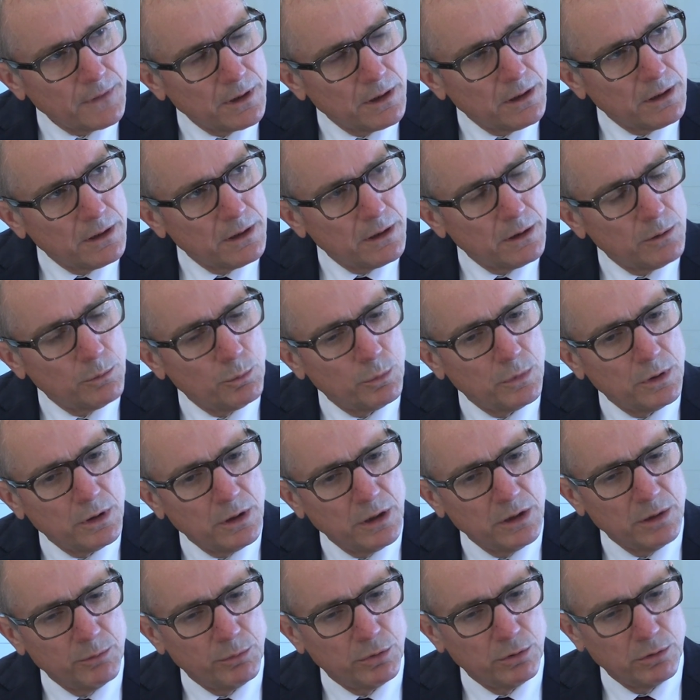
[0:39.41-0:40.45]

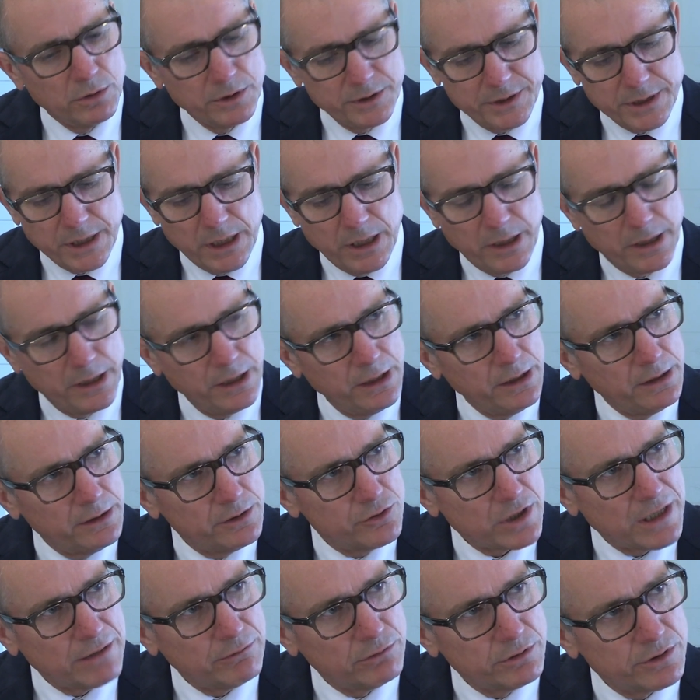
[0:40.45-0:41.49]
at the border, targeting
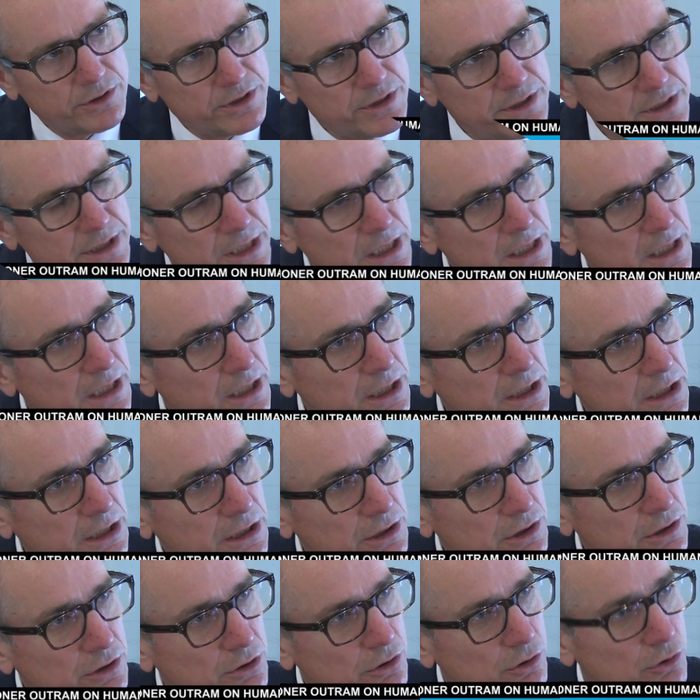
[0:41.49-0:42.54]
travellers and
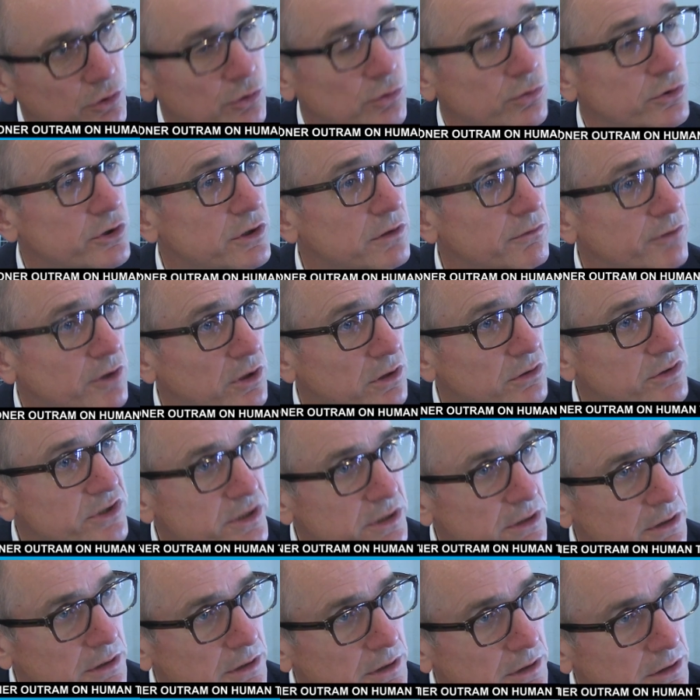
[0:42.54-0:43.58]
targeting goods of
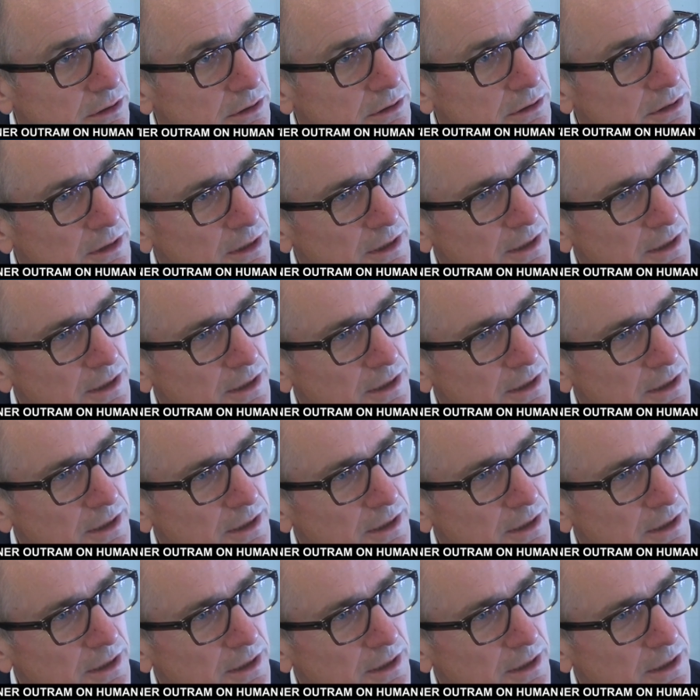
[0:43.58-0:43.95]
concern,